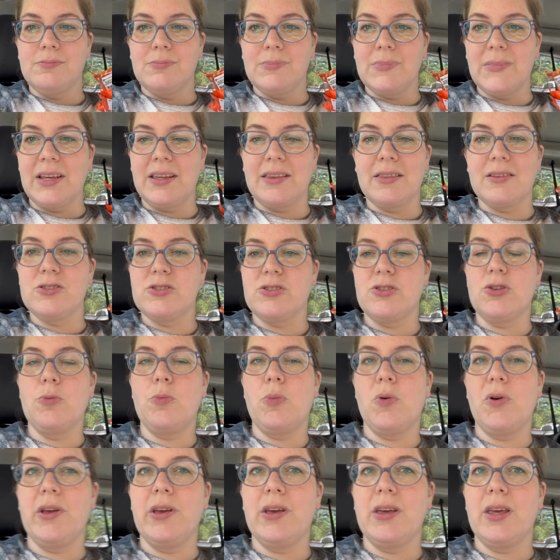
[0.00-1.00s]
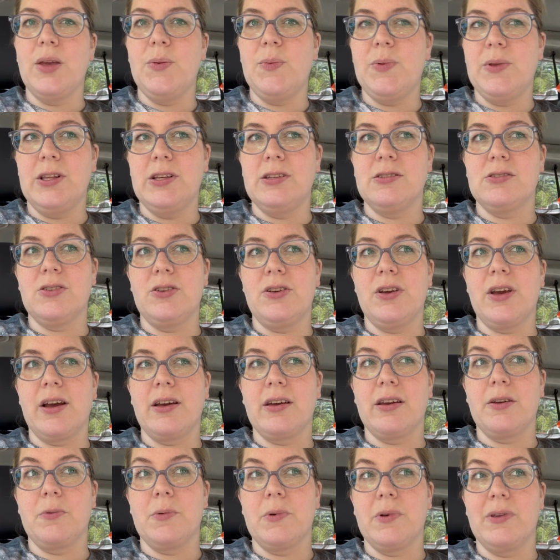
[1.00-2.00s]
like there's no point in keeping it so you gotta
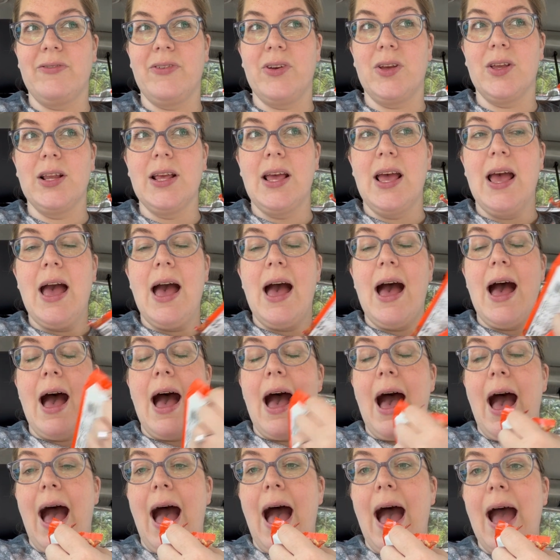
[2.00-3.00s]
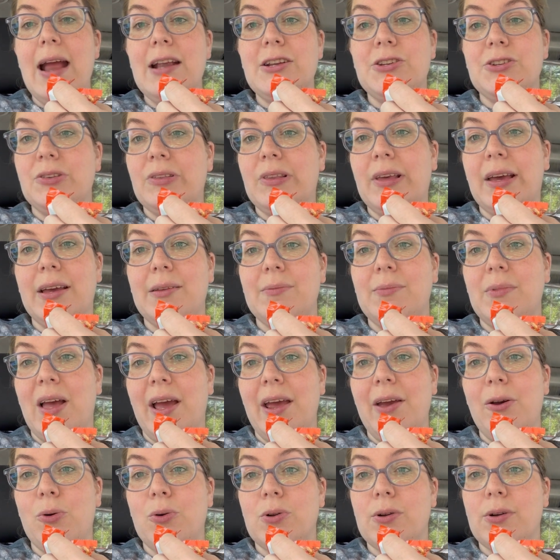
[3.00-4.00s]
get rid of it i do that
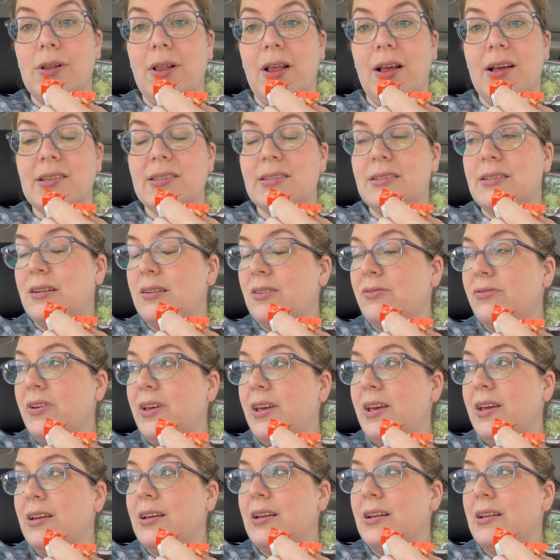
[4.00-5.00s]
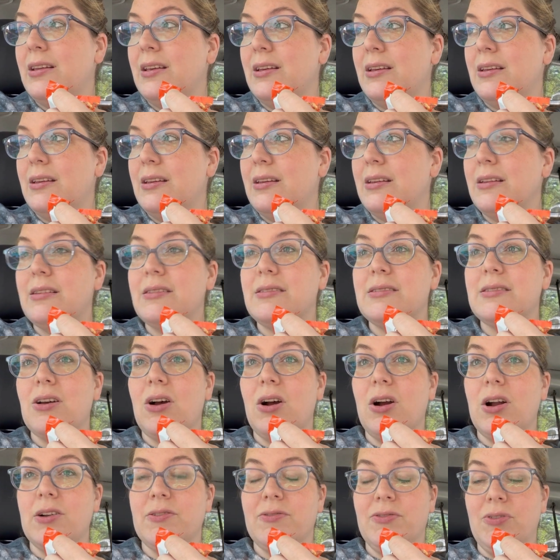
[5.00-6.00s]
i hoard a lot of stuff and it's
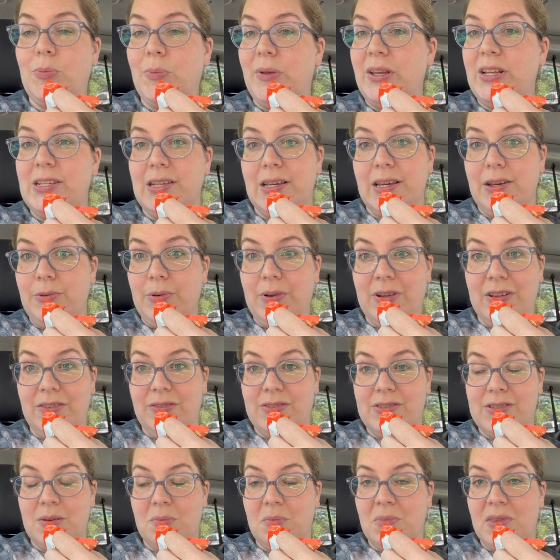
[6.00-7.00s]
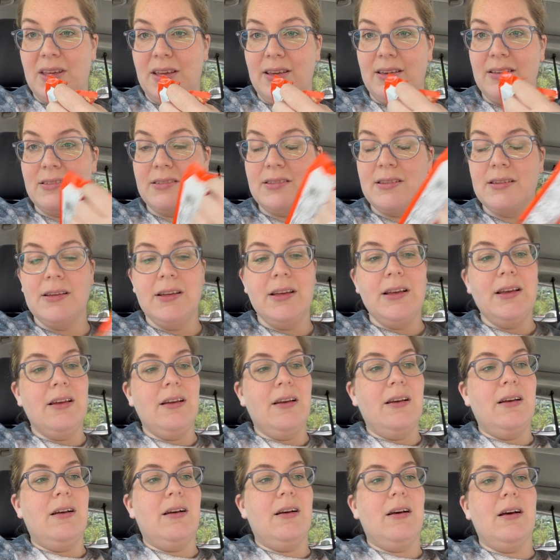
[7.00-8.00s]
hard for me to get rid of some things
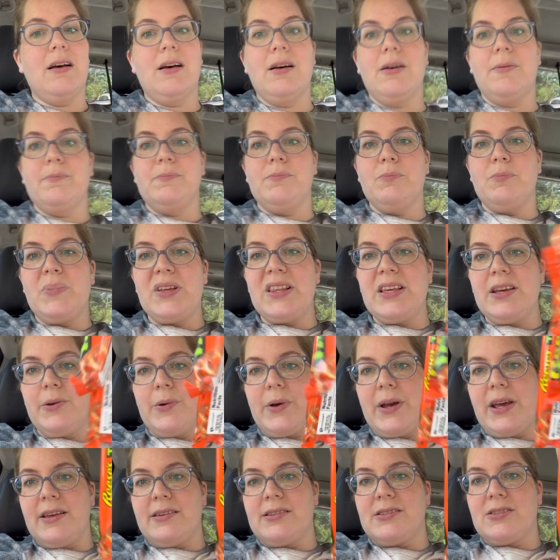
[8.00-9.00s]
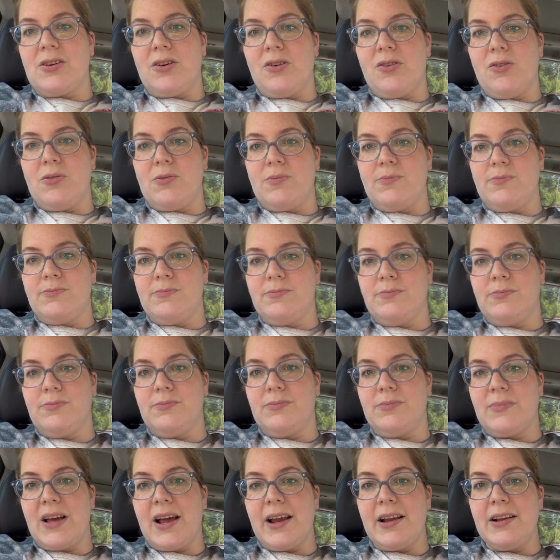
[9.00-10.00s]
um but anyway so
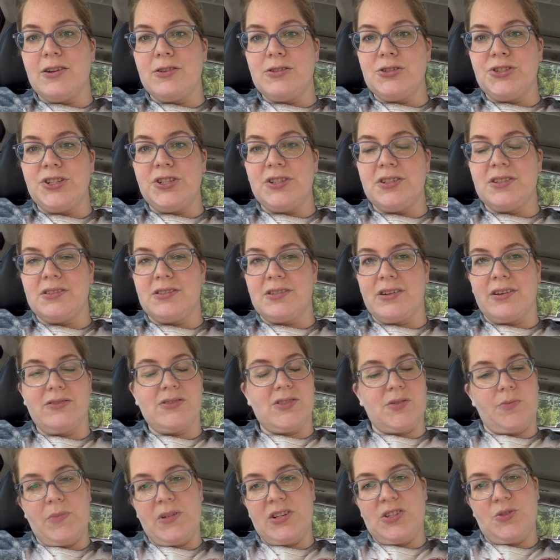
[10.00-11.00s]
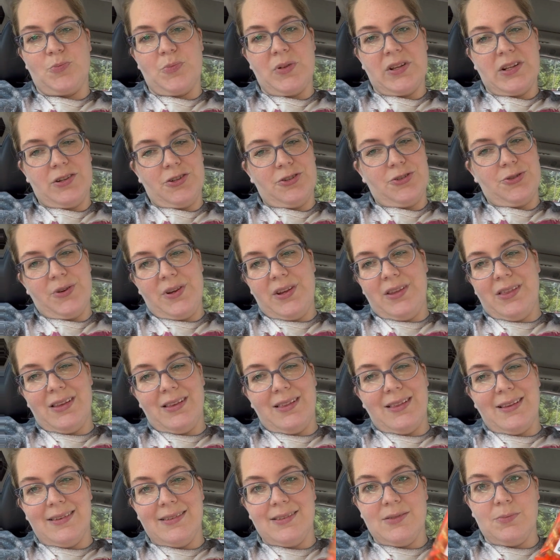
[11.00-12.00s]
I know she deserves a much better treat
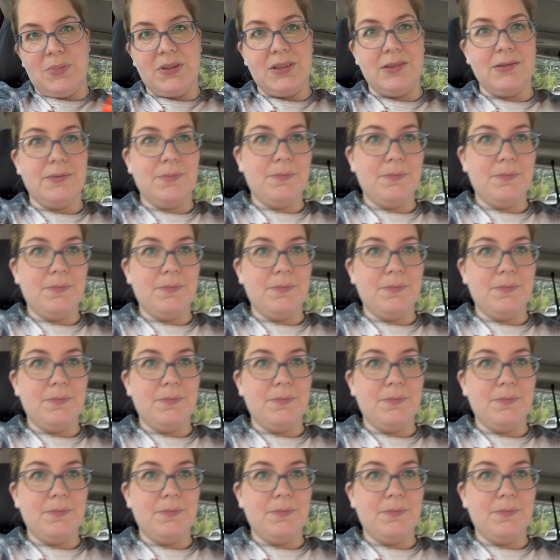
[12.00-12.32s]
than this, but